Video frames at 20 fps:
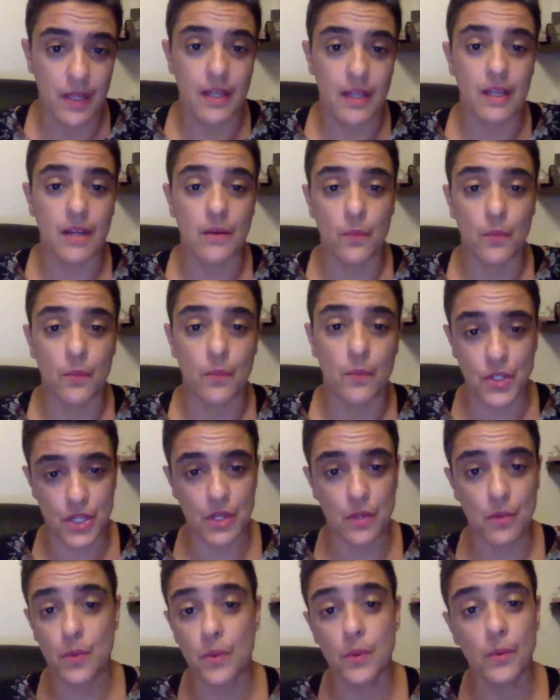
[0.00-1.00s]
in which he
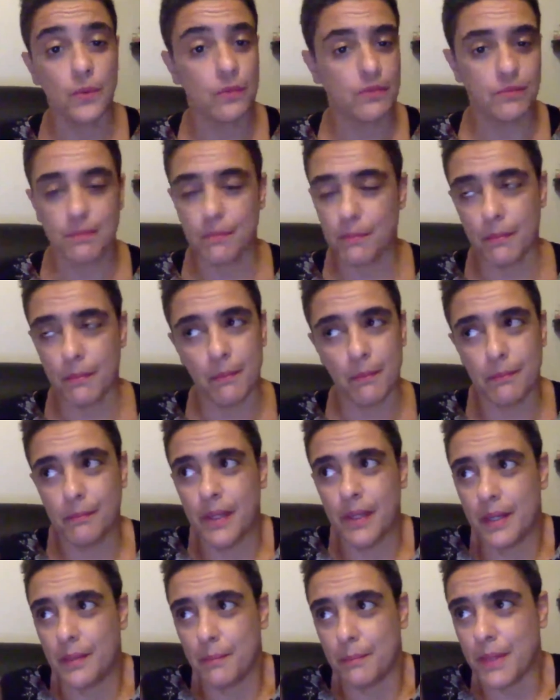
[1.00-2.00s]
will
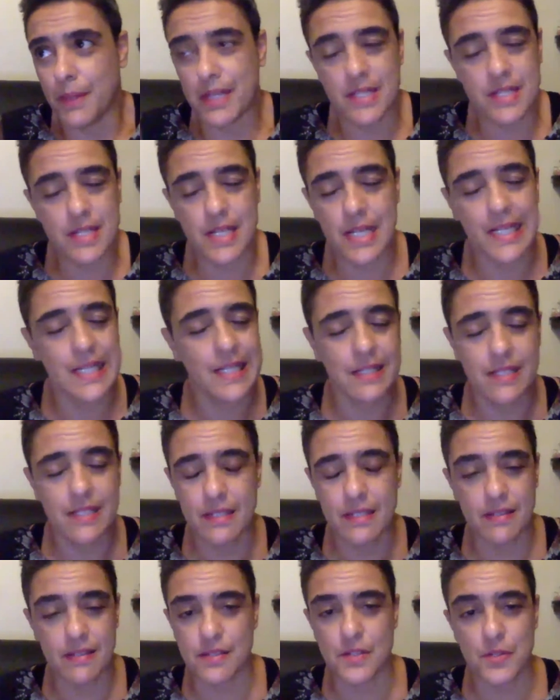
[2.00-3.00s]
basically
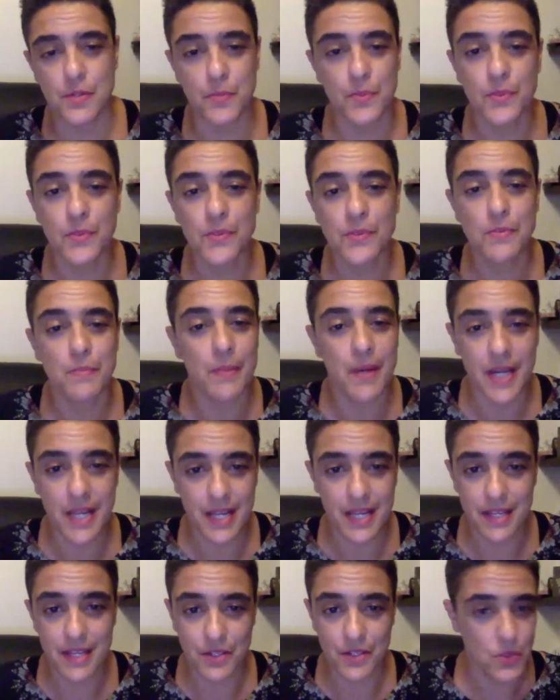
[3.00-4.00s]
distribute
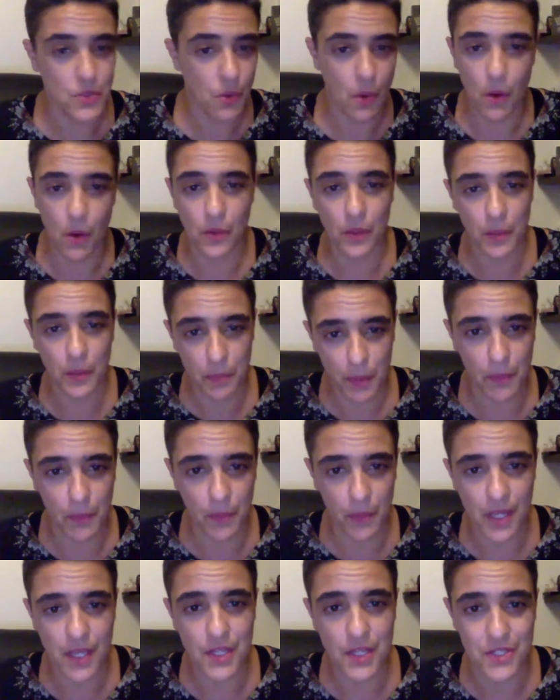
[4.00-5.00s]
money to all the
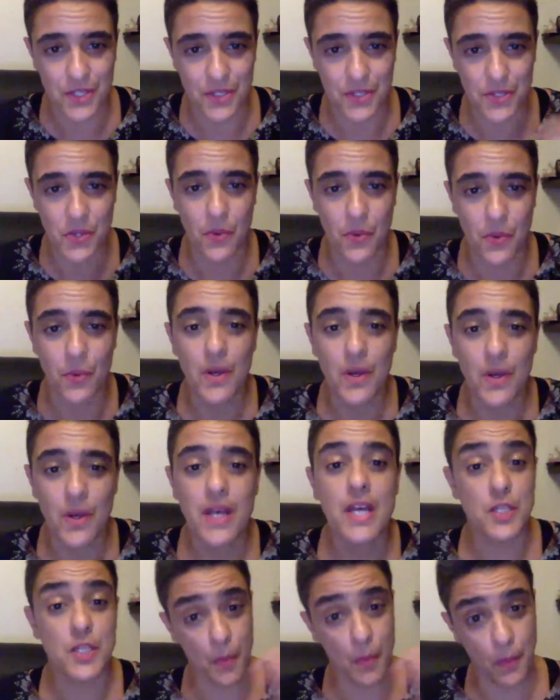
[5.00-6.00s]
population. So
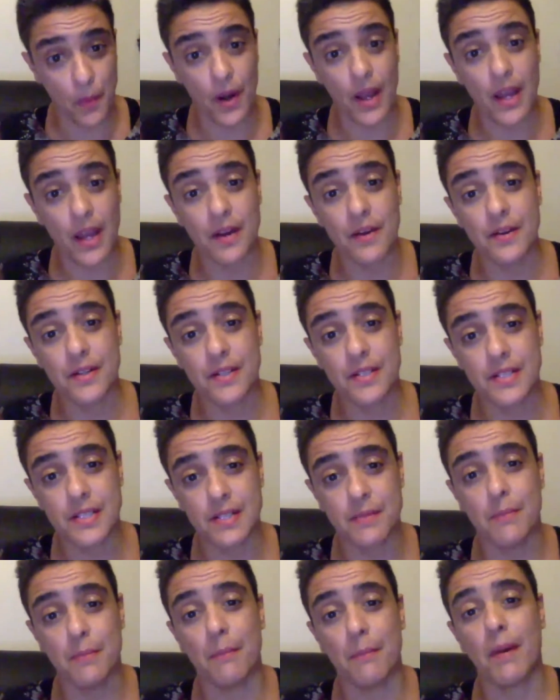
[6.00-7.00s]
his popularity
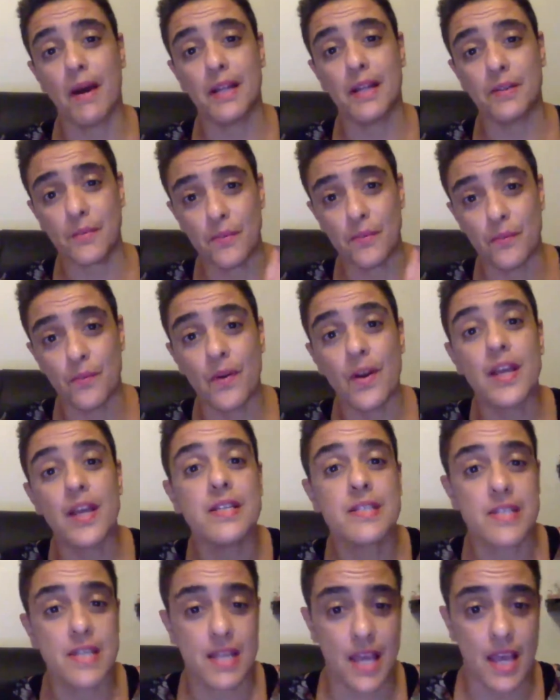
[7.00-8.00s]
might
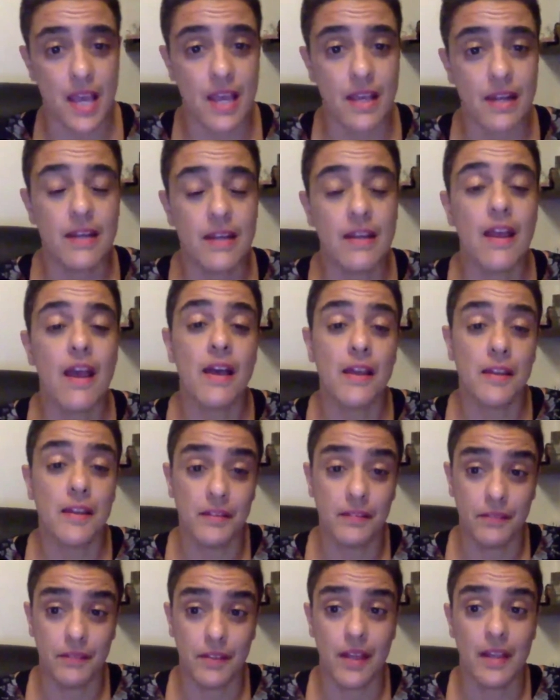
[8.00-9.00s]
raise again,
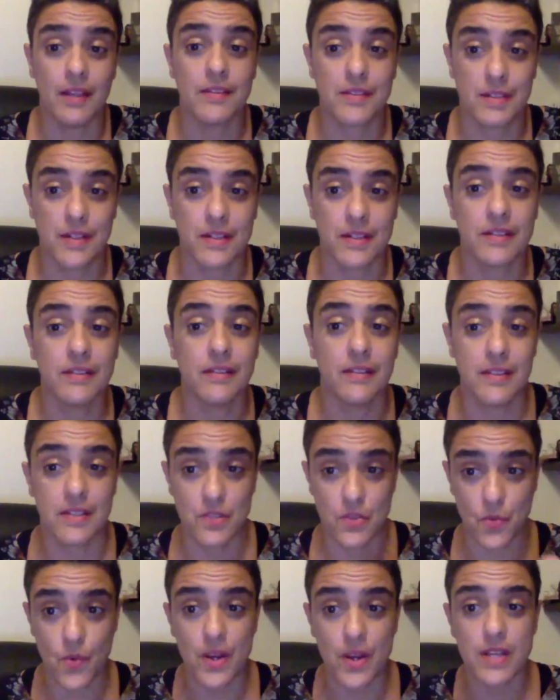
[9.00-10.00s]
and turn
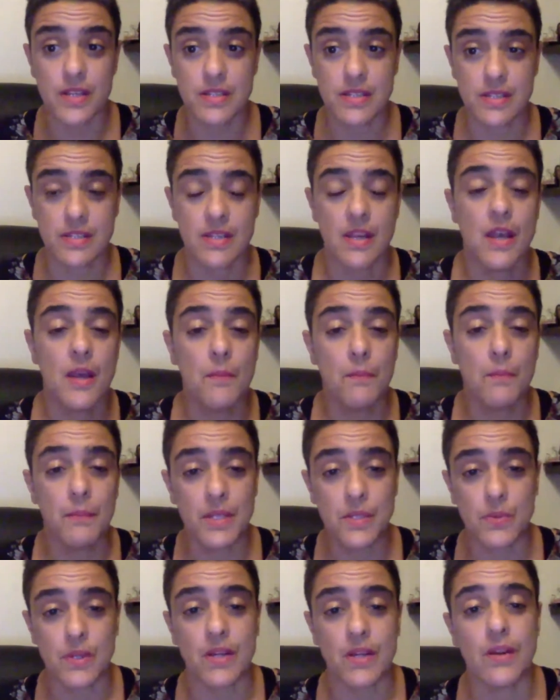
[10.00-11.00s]
this race
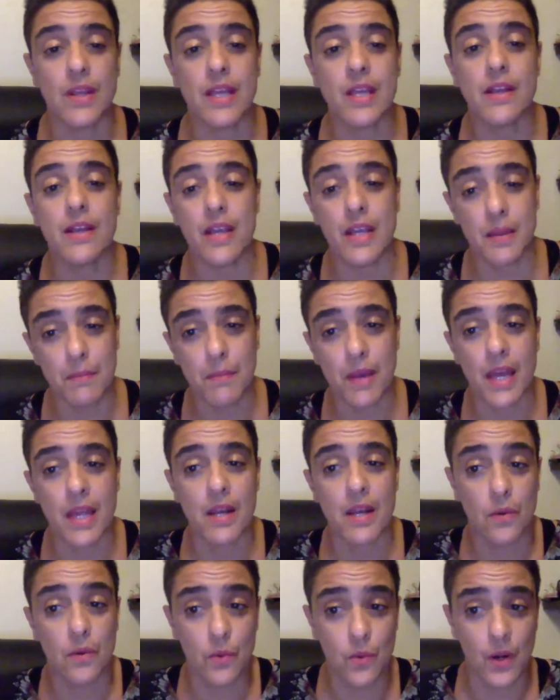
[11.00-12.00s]
between him
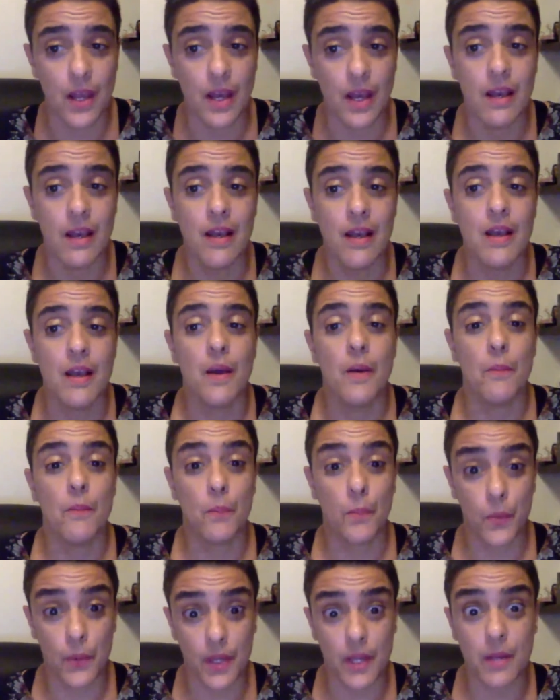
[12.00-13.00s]
and Lula
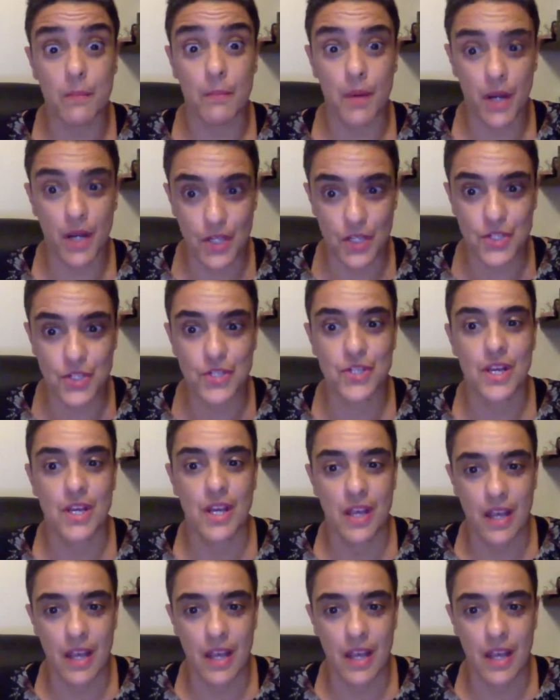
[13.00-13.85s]
pretty much